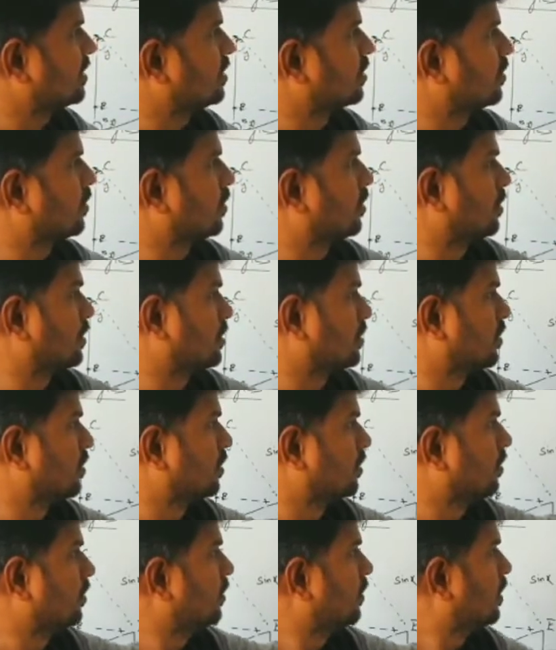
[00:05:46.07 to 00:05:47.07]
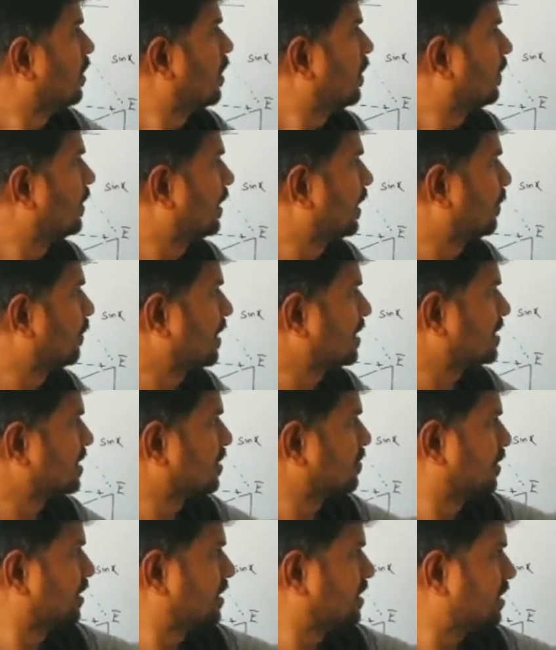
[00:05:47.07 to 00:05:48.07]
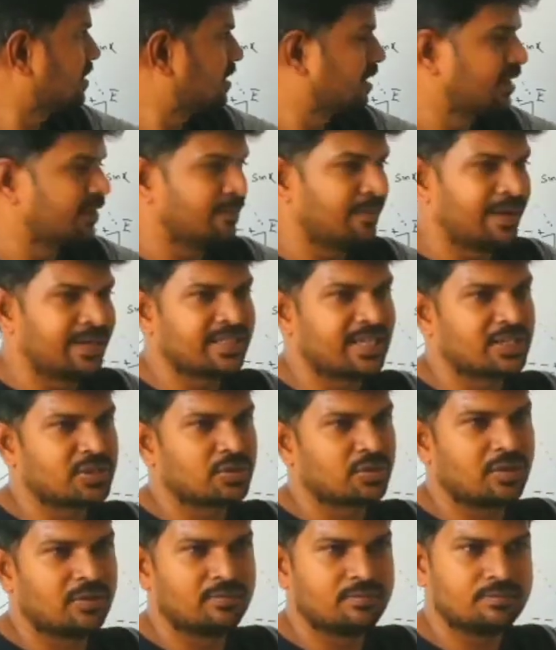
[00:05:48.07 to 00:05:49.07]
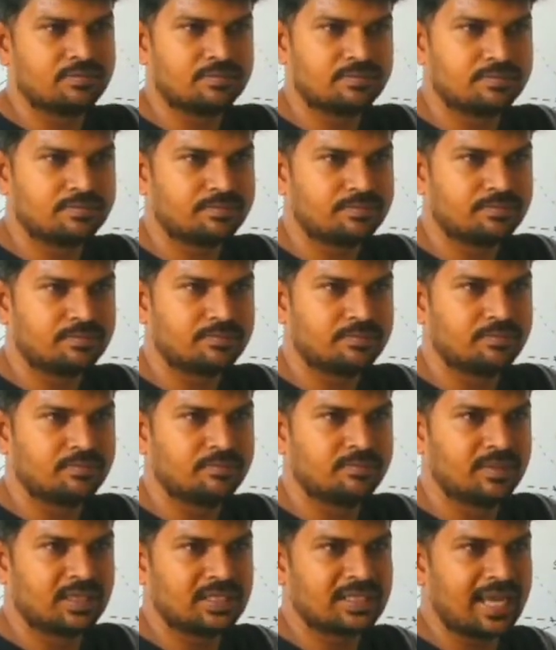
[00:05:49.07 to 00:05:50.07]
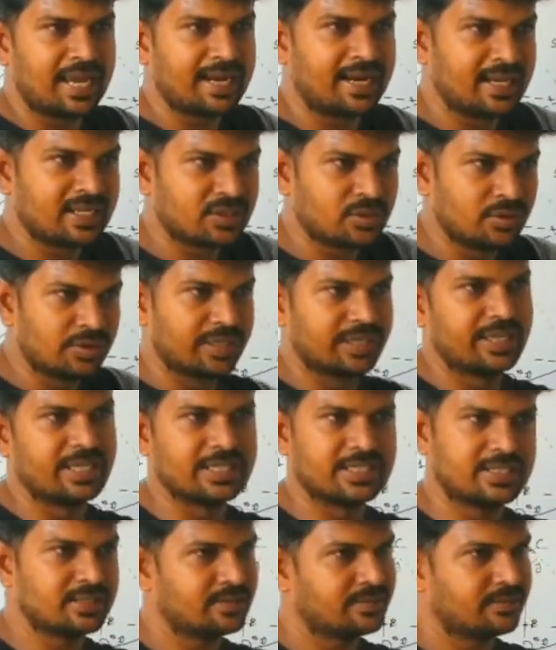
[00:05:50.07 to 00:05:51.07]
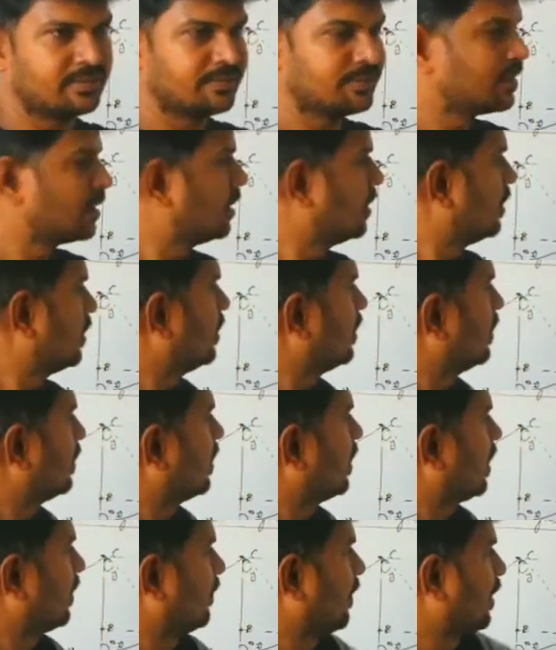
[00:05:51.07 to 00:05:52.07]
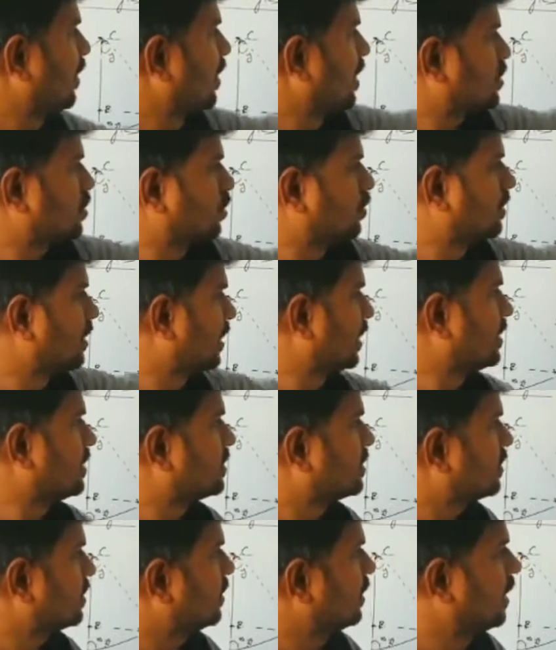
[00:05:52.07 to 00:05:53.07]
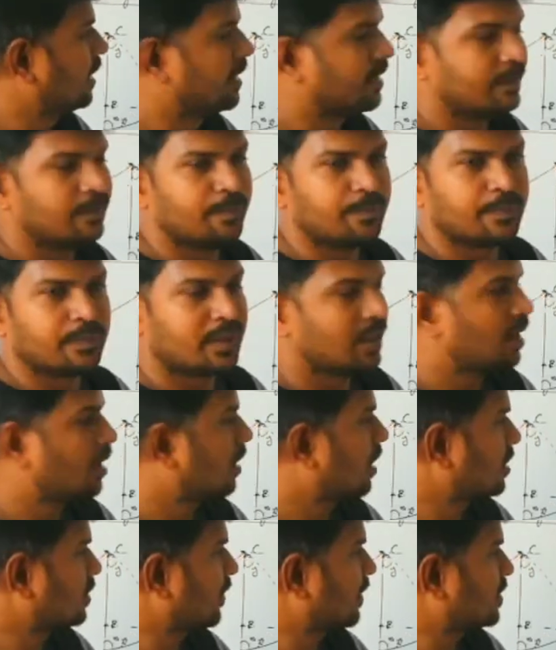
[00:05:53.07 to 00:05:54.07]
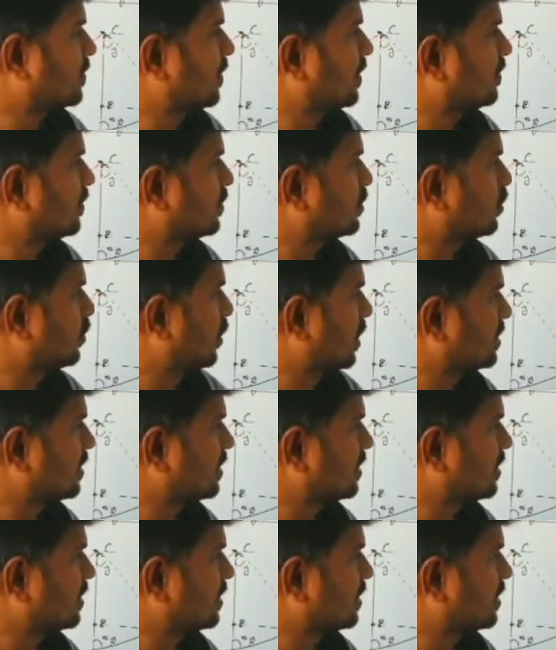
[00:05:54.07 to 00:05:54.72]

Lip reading: is equal to, here plus is means here minus has to come because angle has to decrease, value has to decrease. Here cos of x minus y, so you